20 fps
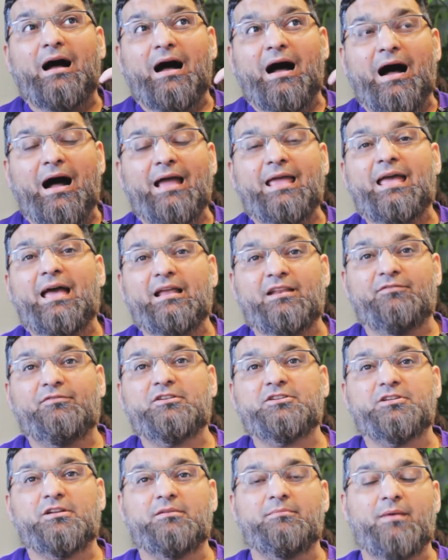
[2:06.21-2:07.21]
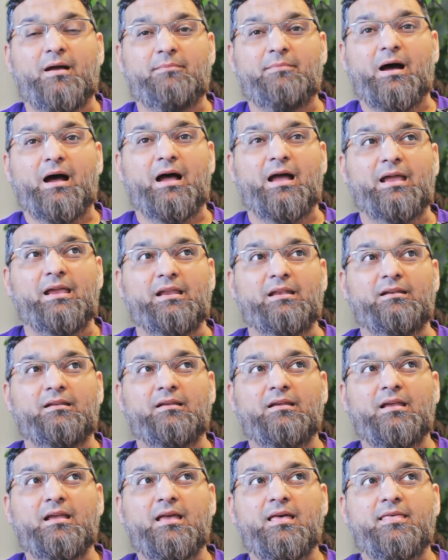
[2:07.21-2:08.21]
I had a vision in my mind
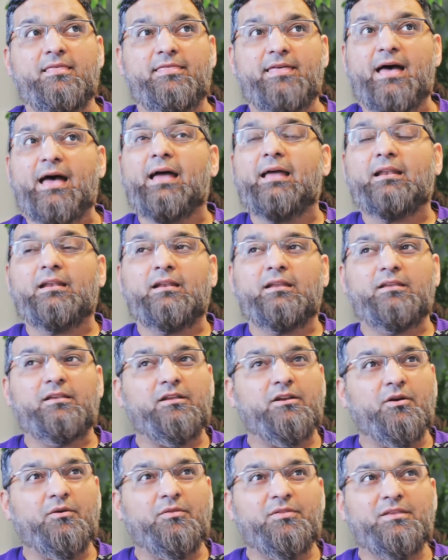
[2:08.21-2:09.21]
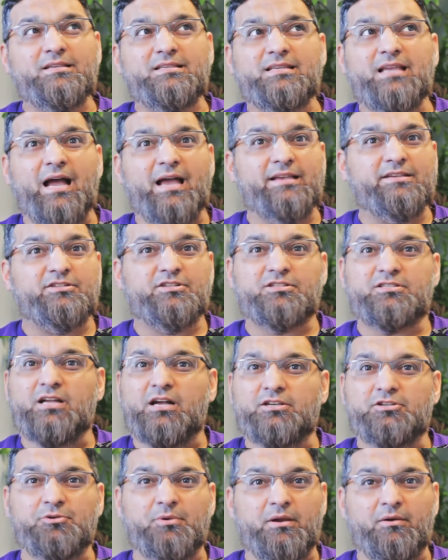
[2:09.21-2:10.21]
that, this guy's just
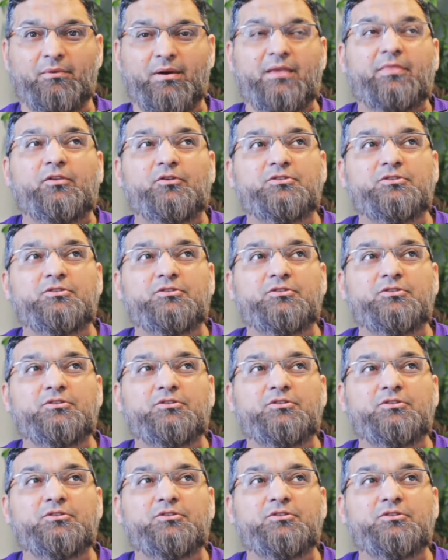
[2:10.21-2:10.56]
not doing it right.